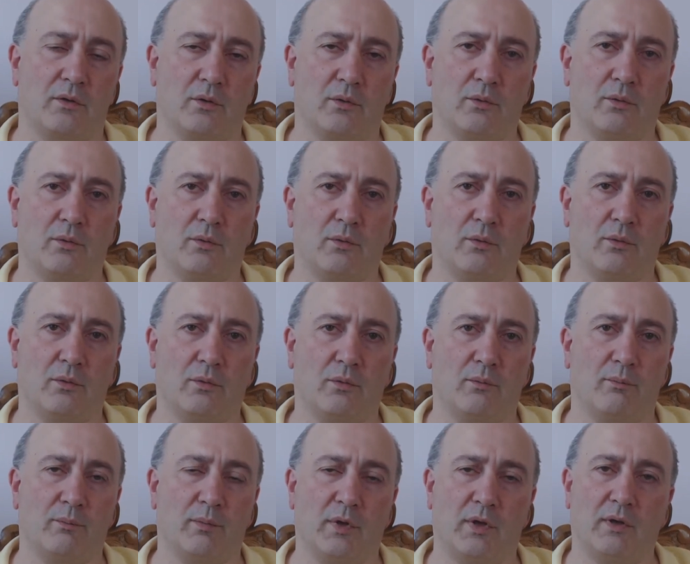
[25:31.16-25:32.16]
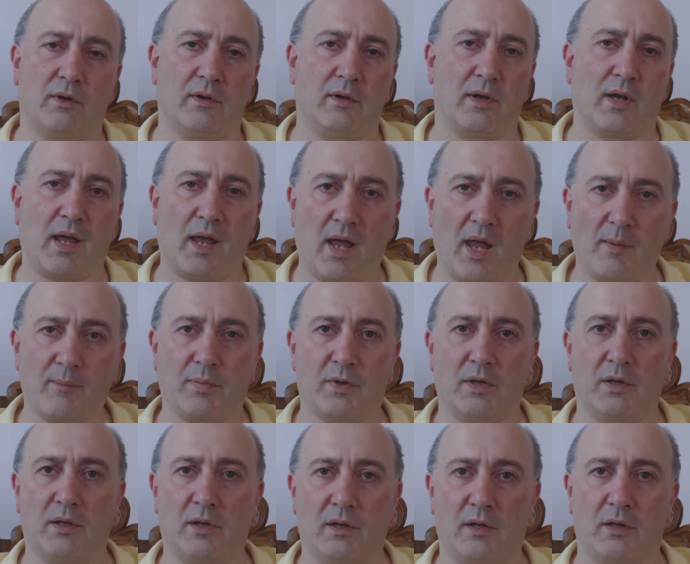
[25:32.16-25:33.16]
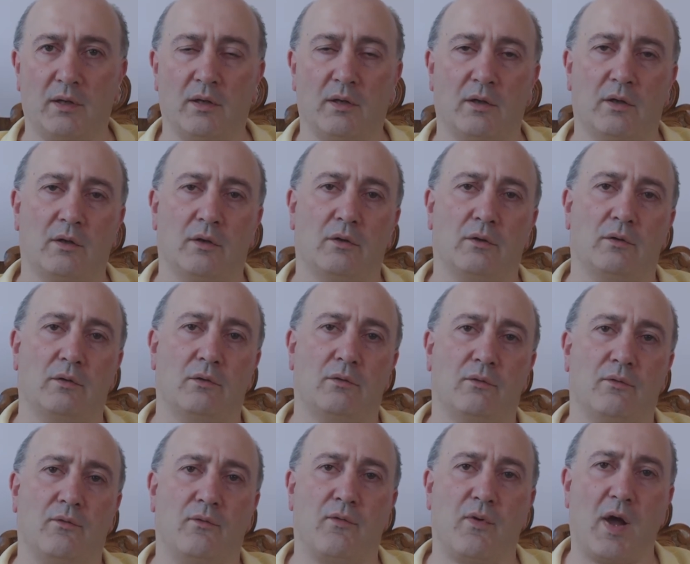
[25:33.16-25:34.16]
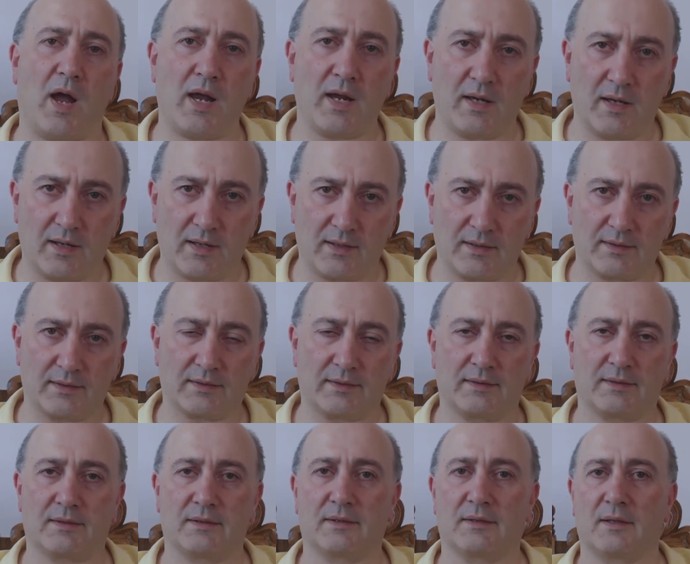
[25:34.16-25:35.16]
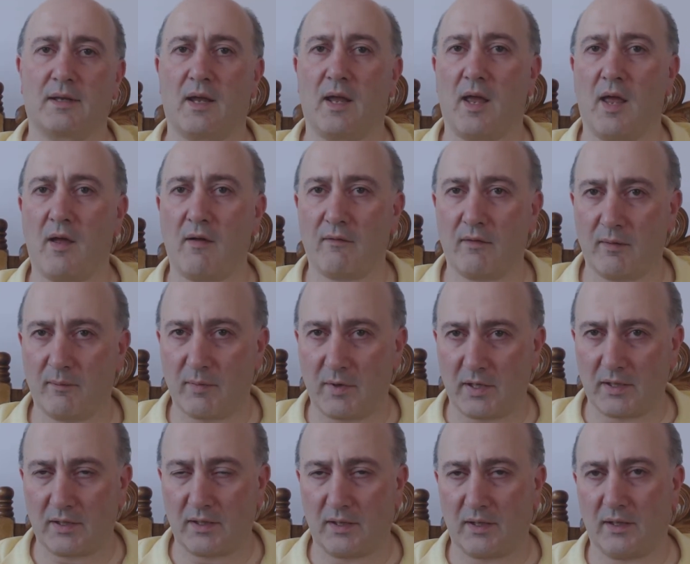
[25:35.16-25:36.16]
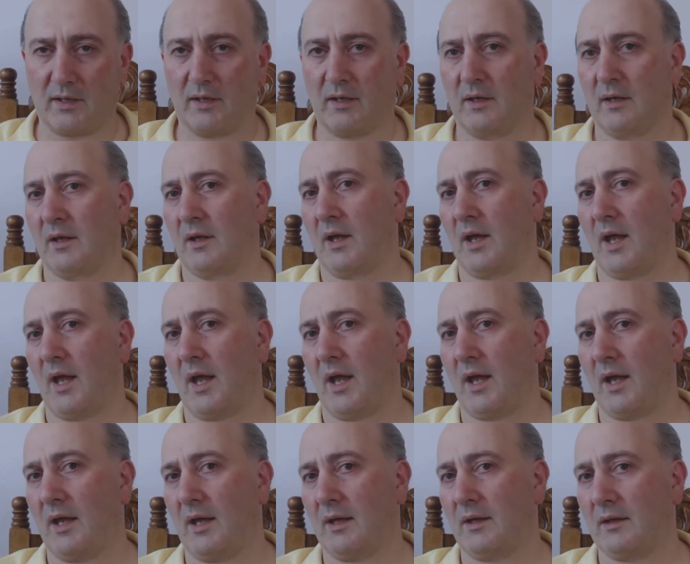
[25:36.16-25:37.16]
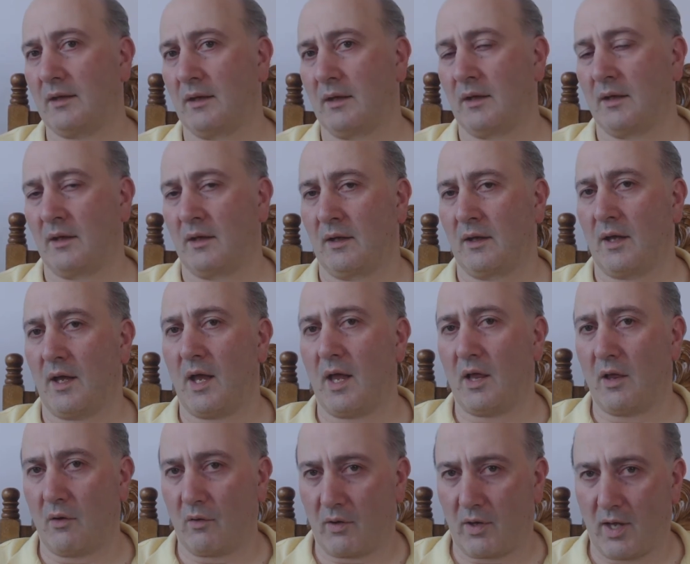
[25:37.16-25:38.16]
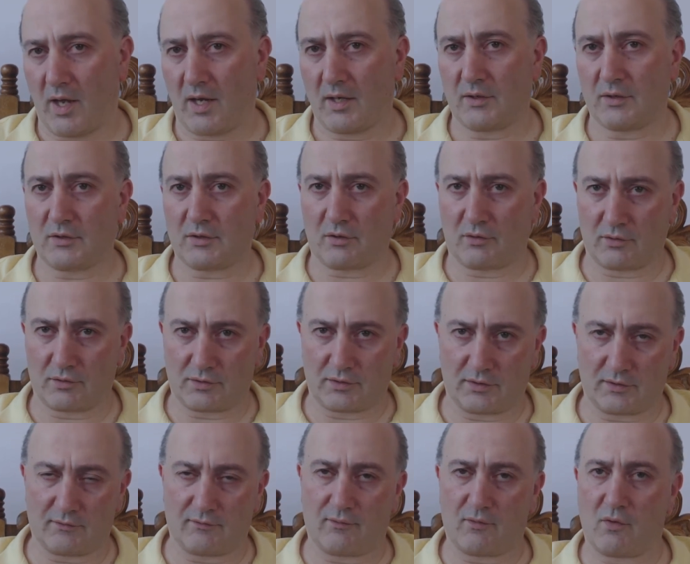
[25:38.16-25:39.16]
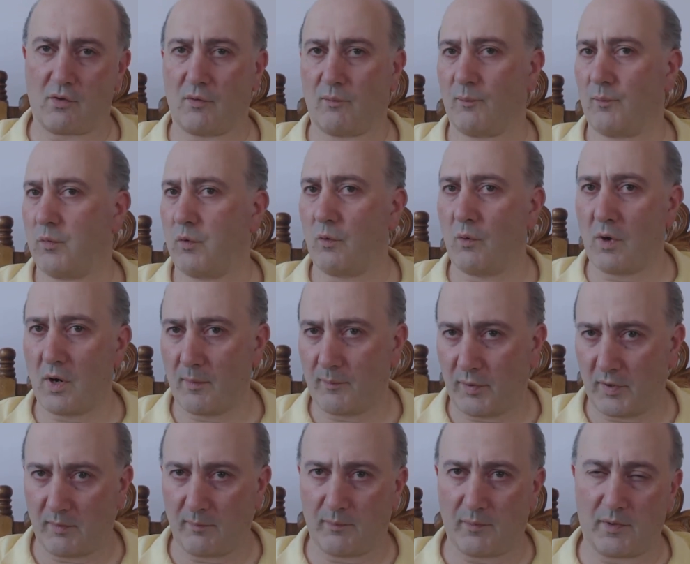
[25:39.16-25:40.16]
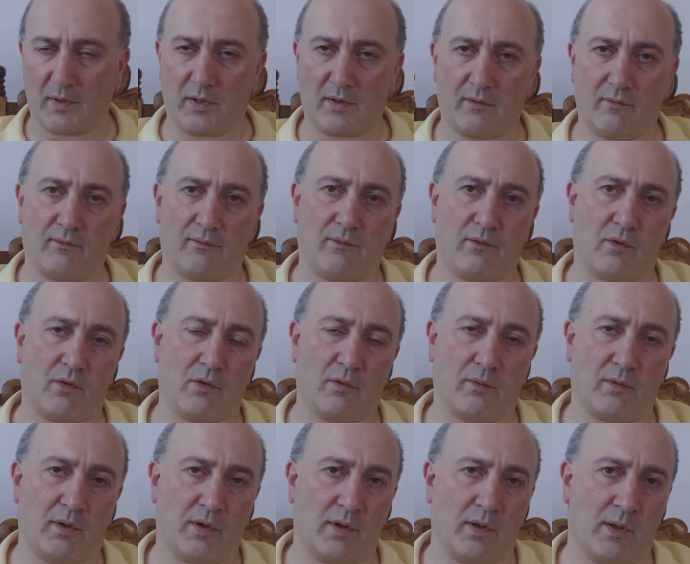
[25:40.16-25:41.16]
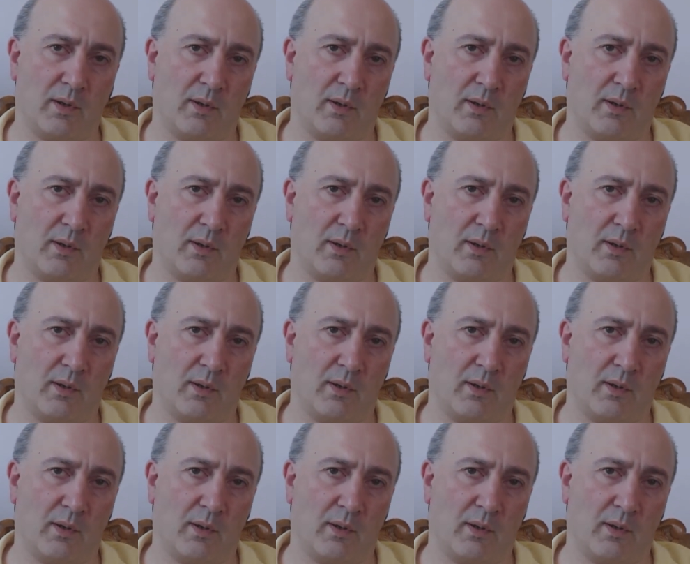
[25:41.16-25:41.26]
to be happy, to finance everybody and allocate sources for poor people, for